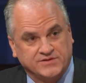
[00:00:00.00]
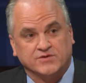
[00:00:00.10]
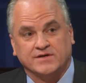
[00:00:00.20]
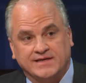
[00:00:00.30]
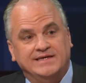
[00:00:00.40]
It's
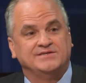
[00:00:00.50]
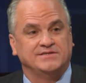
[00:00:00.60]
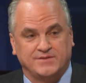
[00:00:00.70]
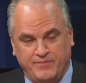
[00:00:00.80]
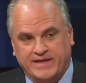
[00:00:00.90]
certainly
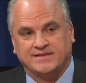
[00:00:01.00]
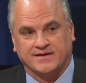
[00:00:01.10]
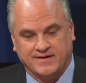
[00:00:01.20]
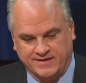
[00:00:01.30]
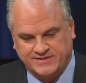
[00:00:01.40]
easy to make
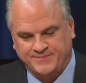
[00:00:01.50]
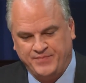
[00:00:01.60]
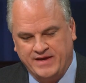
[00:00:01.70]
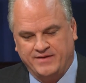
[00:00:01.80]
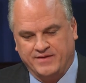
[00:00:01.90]
the case
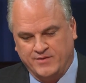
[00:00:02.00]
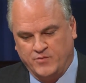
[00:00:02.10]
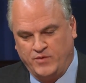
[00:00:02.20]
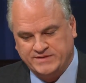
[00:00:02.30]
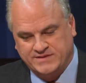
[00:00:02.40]

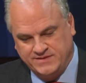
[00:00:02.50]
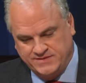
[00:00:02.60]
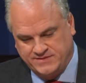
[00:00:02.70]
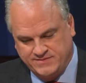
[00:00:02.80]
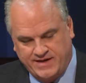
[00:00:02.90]
that once
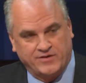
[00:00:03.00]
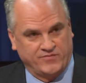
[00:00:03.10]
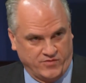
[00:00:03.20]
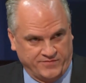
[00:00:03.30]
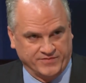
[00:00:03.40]
he's out
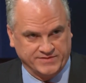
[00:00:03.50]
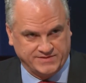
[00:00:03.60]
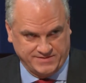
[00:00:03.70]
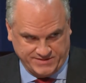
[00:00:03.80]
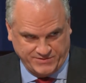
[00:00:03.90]
of
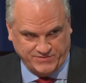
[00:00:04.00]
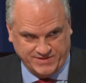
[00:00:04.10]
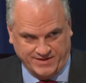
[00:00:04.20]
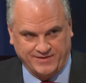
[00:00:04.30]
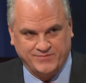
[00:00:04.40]
office, as you
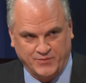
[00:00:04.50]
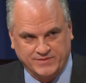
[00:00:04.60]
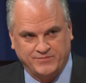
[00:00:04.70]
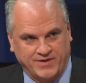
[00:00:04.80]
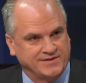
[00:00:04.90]
say,
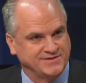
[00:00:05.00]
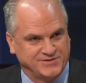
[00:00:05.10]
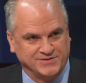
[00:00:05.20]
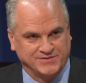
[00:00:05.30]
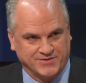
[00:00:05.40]
when
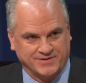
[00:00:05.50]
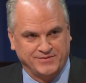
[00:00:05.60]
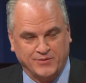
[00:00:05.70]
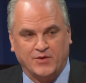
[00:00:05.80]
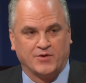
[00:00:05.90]
politicians are
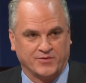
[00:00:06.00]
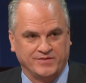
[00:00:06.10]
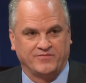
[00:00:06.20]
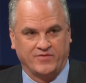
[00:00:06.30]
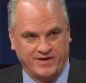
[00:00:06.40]
no longer in the